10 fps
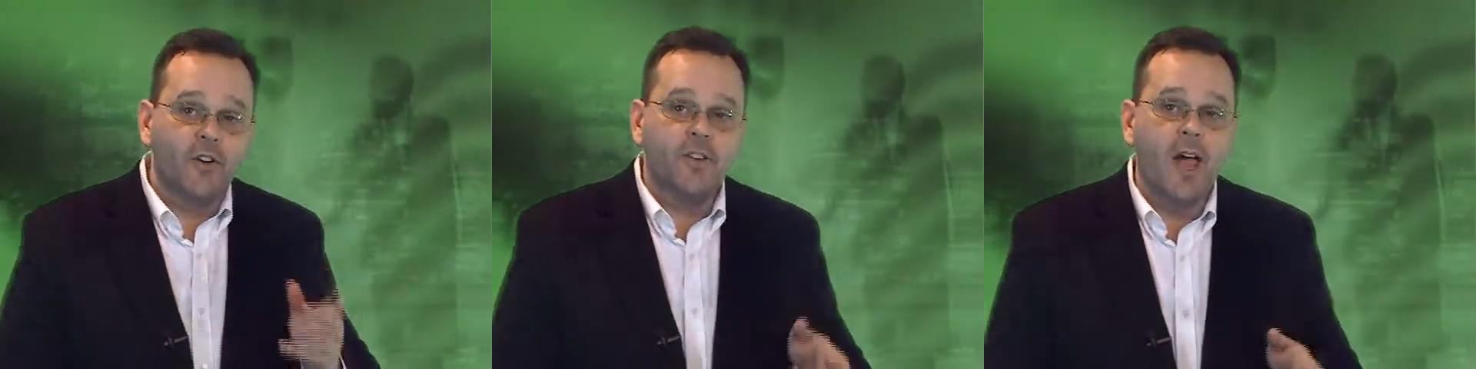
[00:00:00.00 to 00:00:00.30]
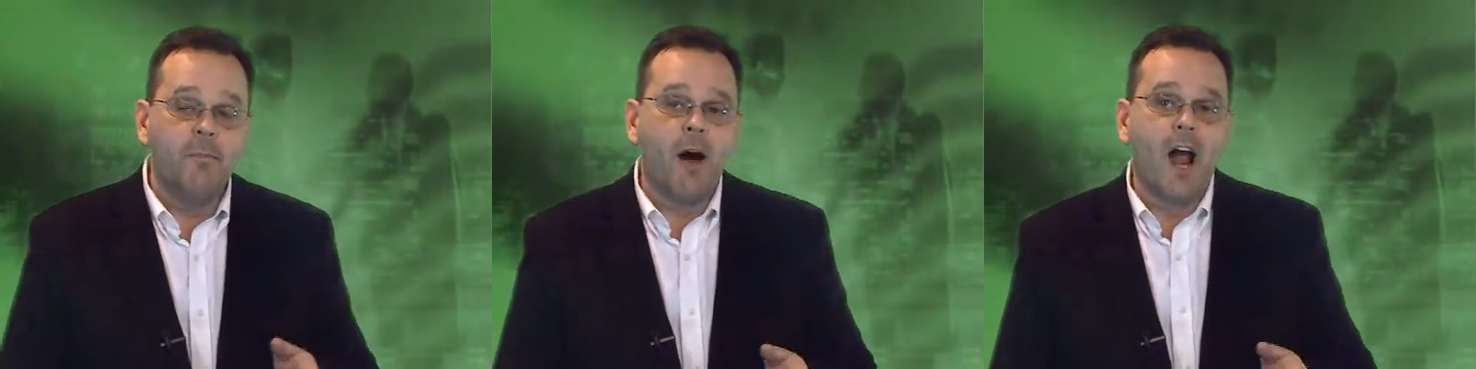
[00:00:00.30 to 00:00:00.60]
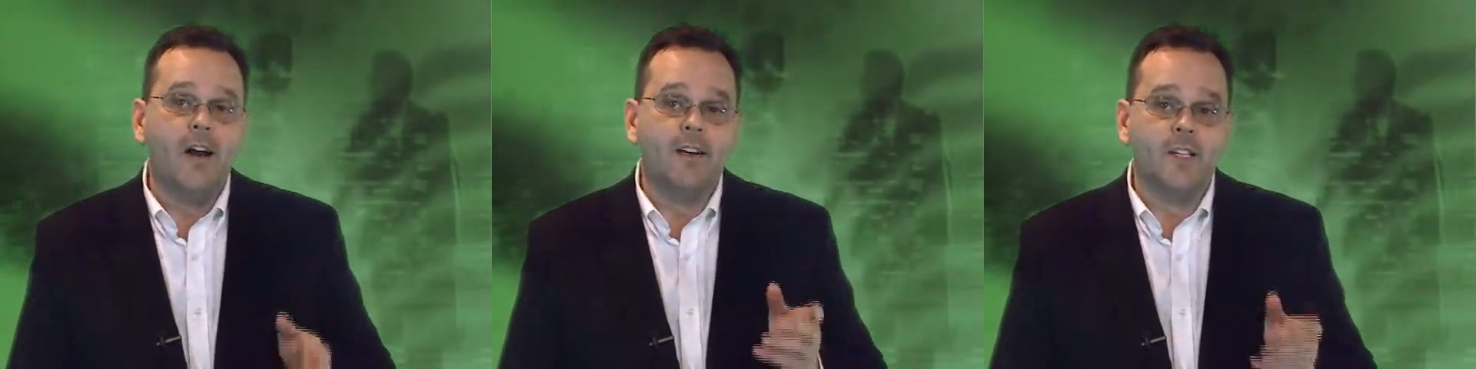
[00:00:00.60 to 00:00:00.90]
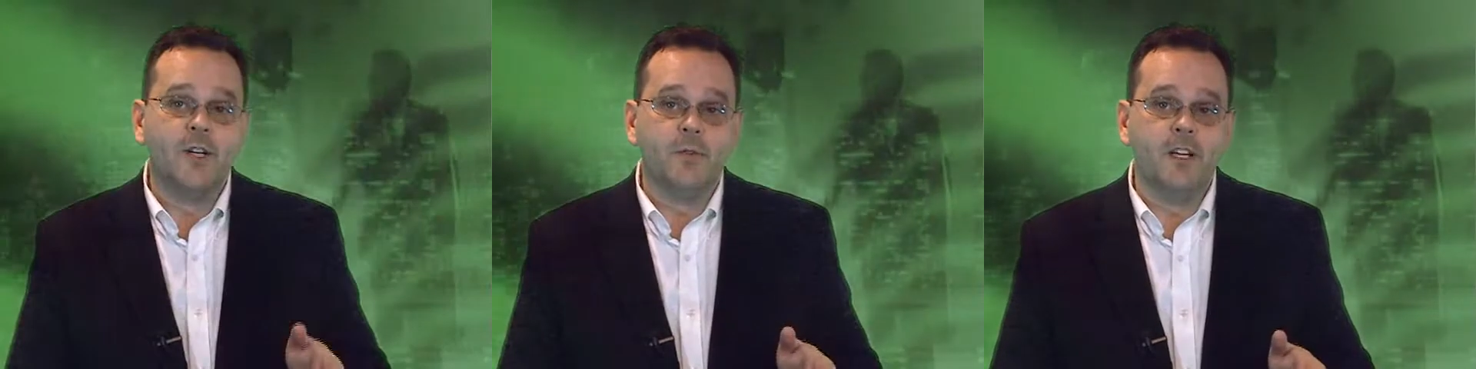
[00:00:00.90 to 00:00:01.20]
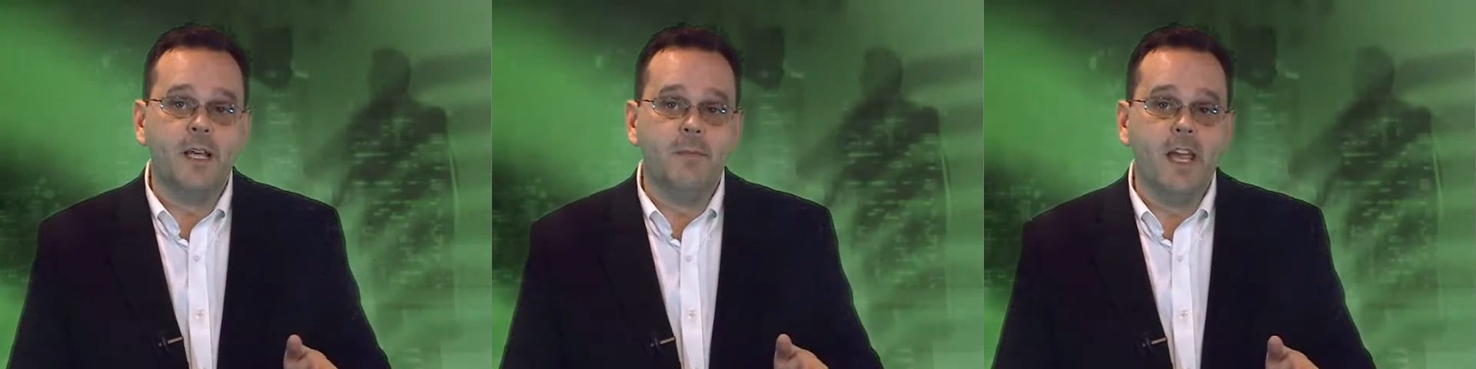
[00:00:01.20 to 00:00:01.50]
first-time buyer doesn't
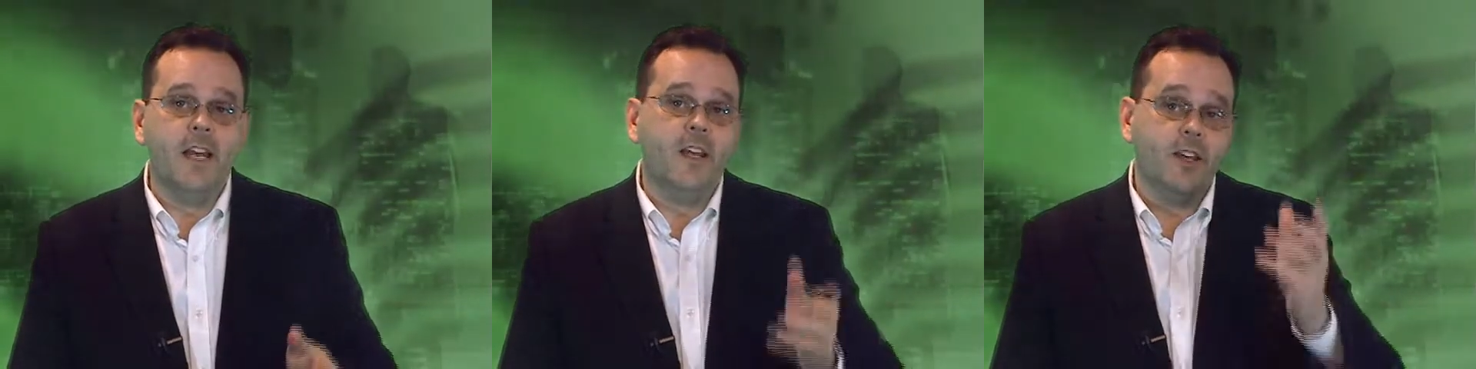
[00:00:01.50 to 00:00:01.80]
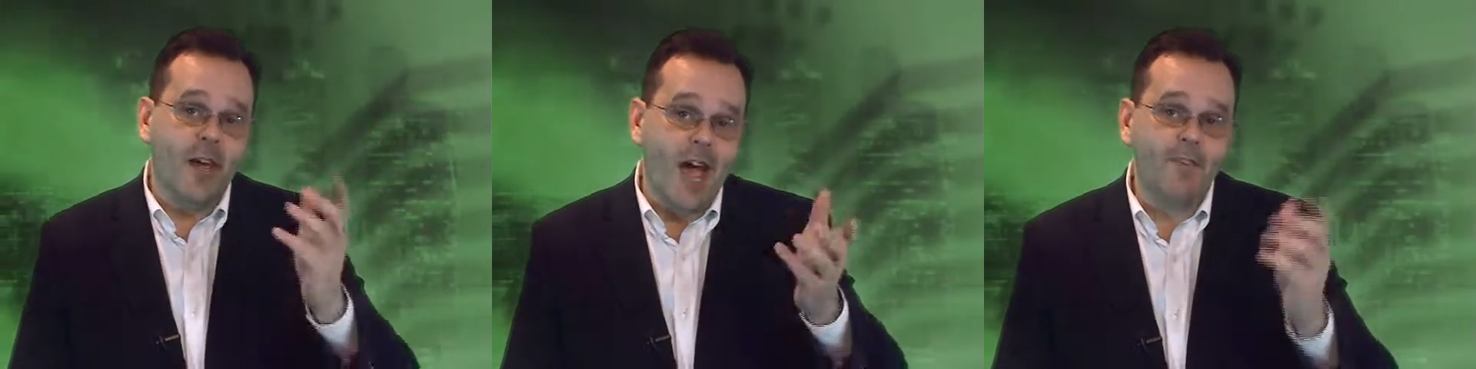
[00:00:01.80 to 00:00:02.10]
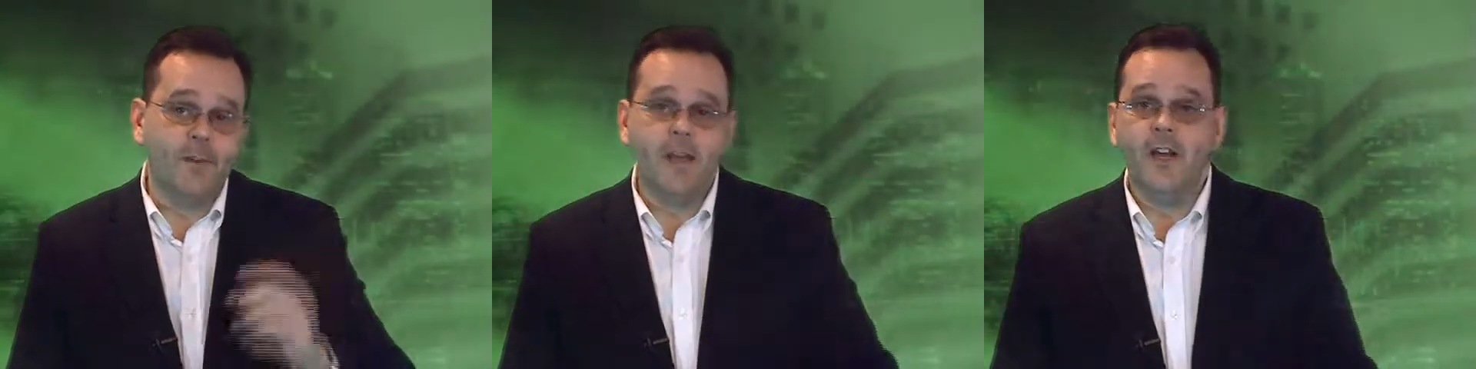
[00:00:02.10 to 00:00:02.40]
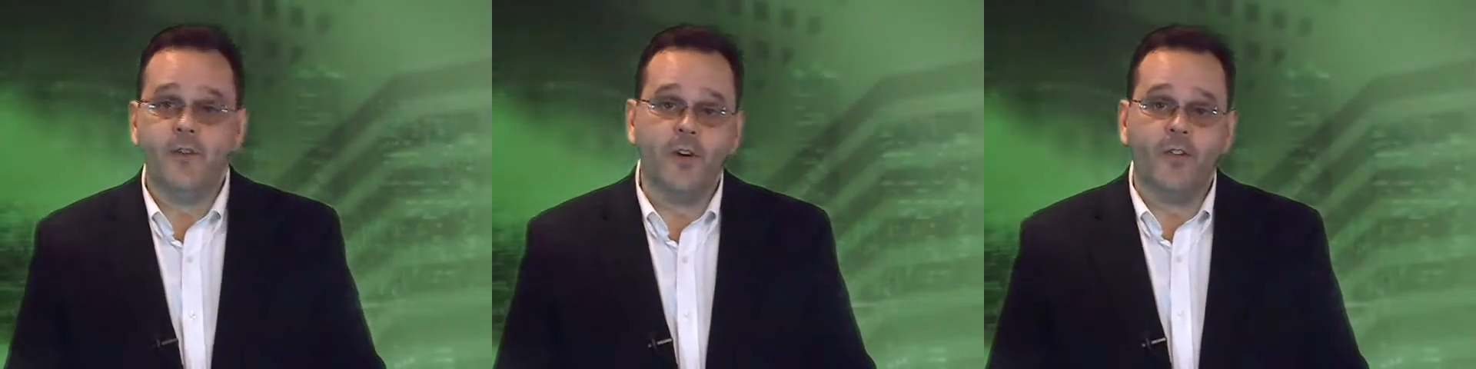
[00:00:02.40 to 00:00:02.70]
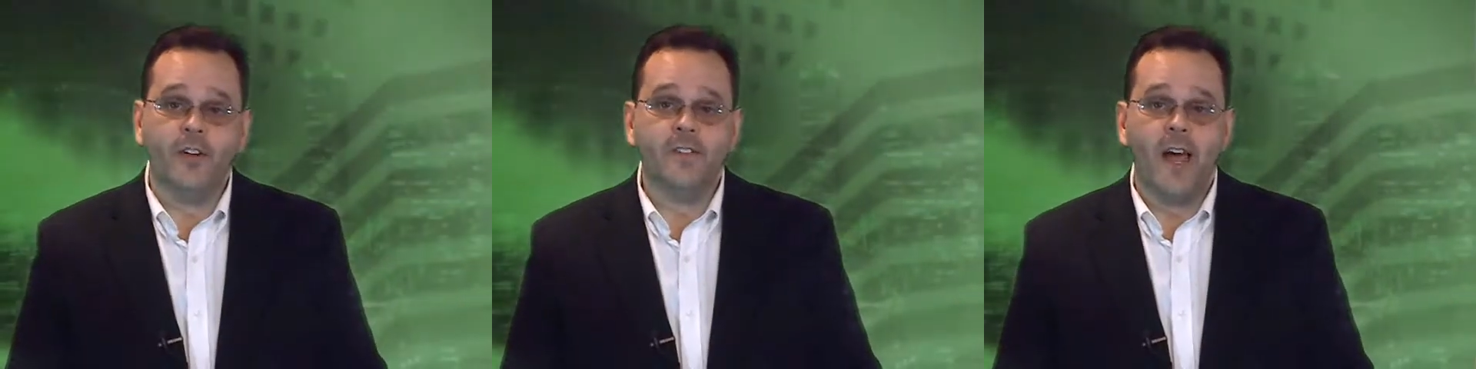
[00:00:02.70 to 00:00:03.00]
really mean you have to be a
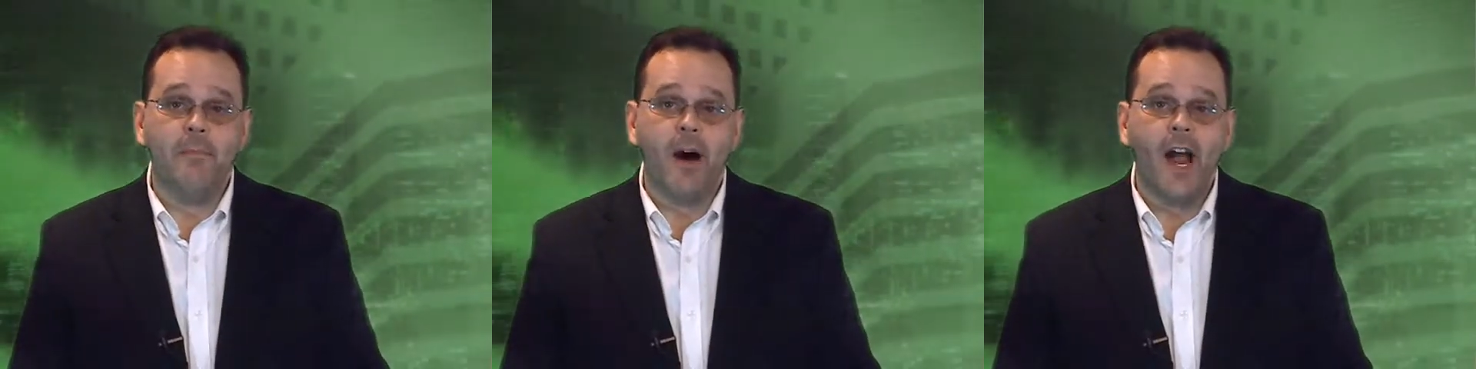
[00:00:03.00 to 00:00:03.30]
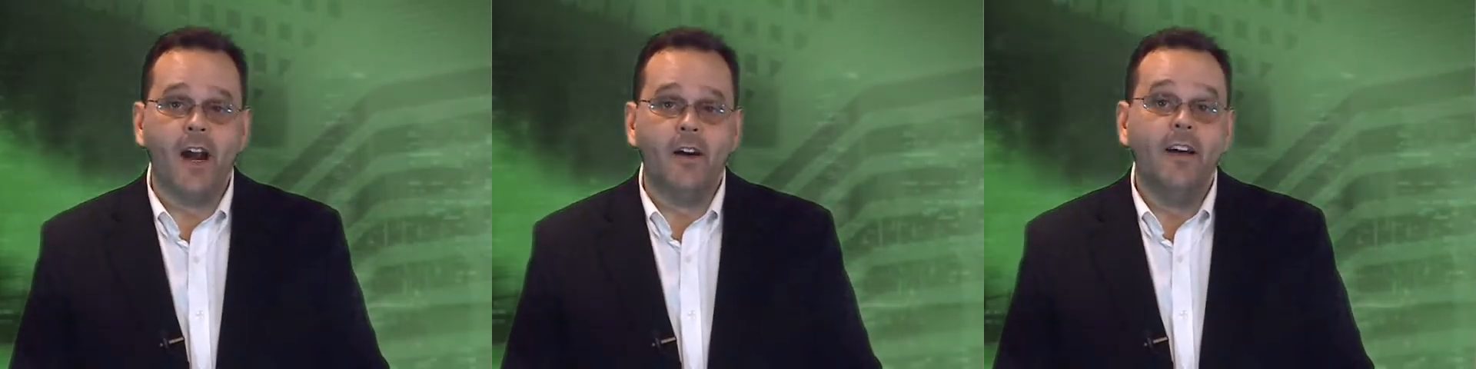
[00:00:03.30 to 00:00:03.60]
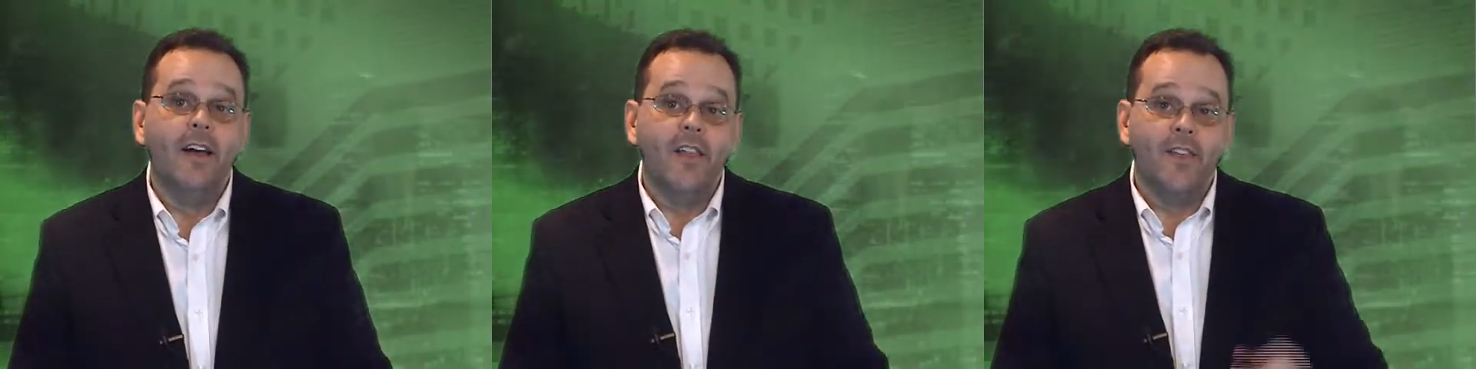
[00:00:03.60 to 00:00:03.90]
true first-time buyer.